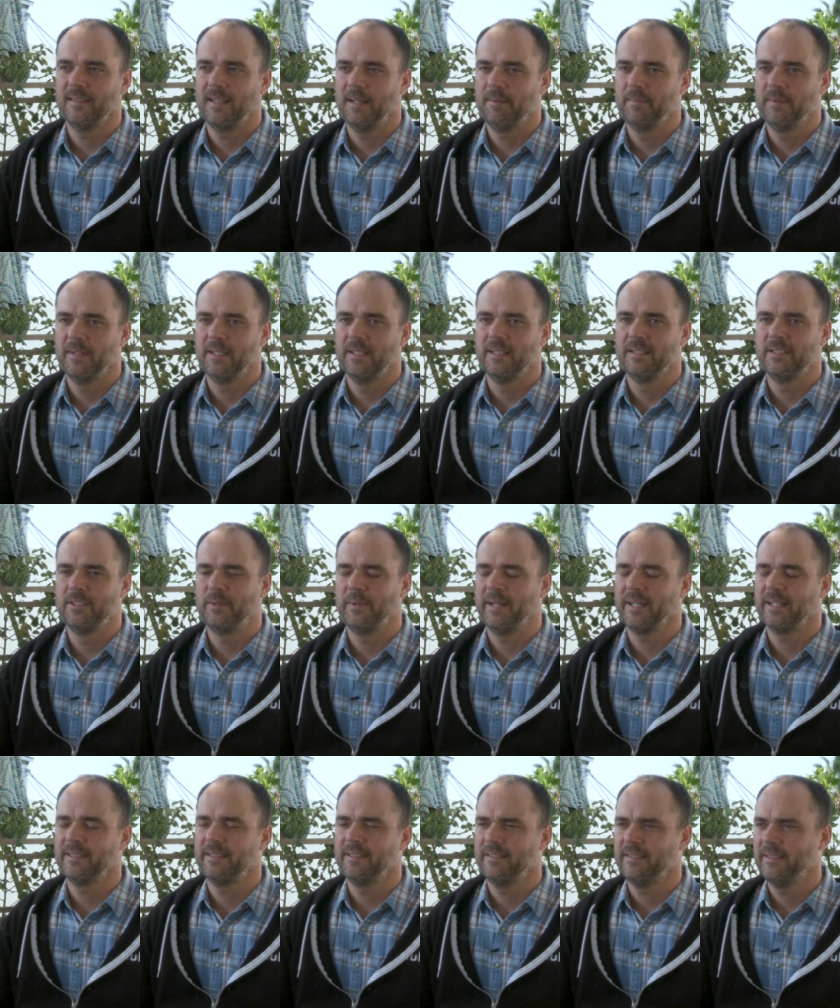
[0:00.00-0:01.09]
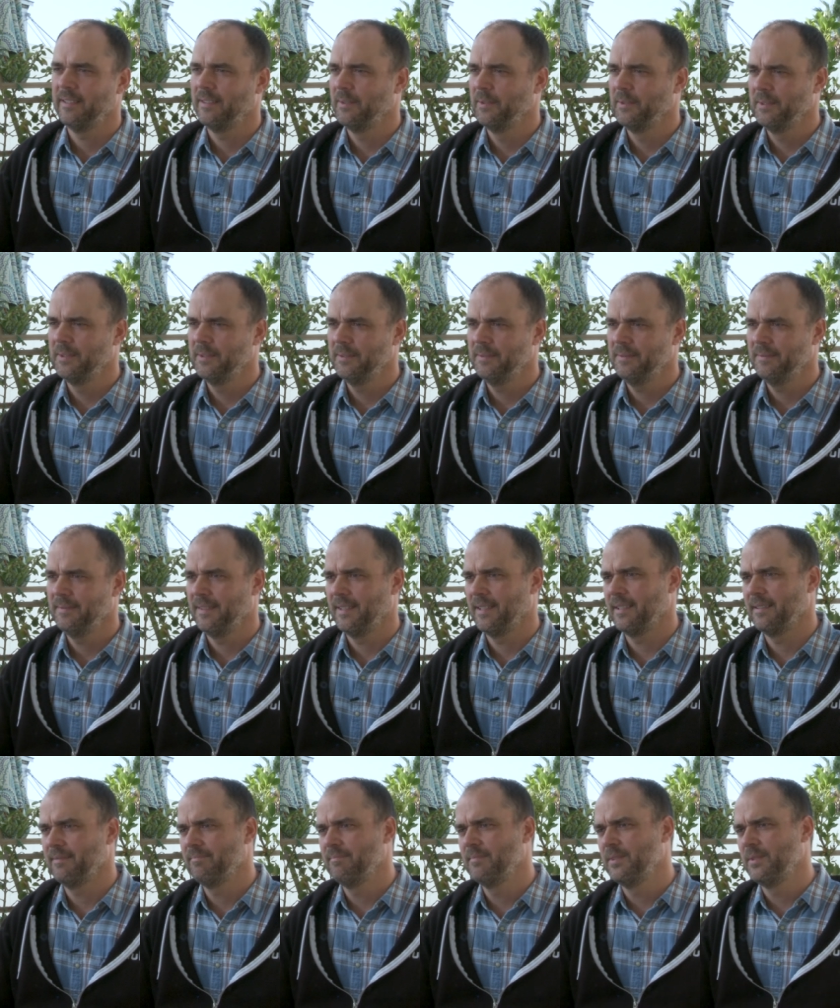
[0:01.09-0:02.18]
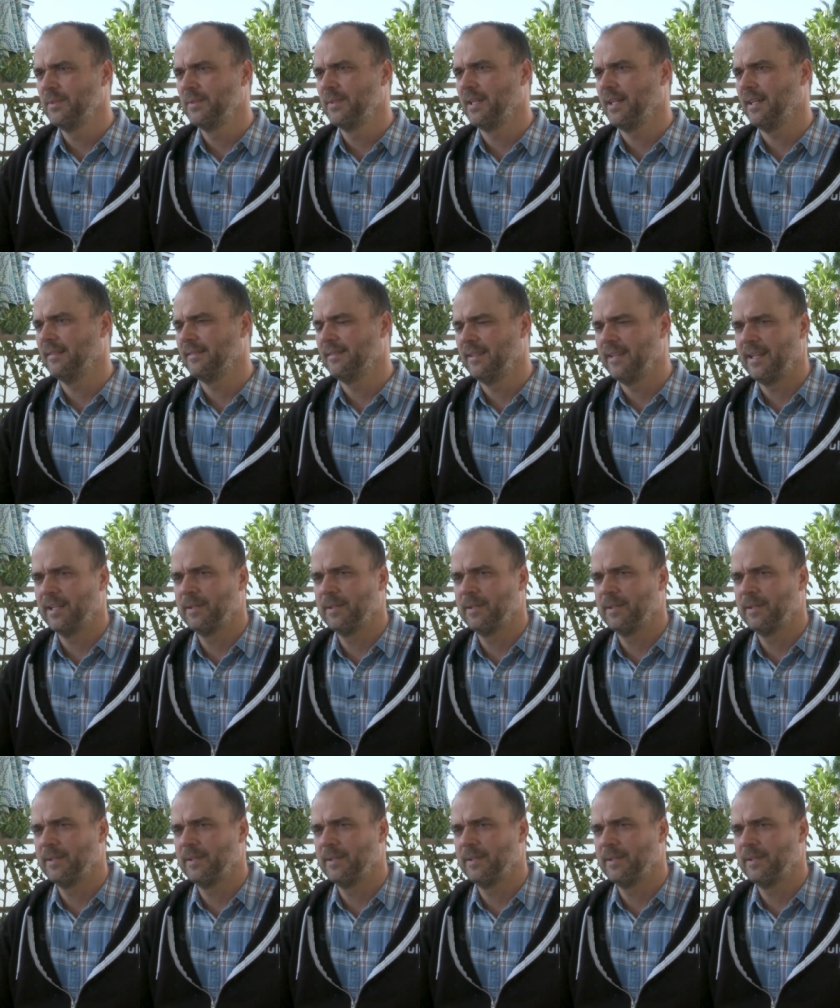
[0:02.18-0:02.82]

I'm a director at Hulu. I do content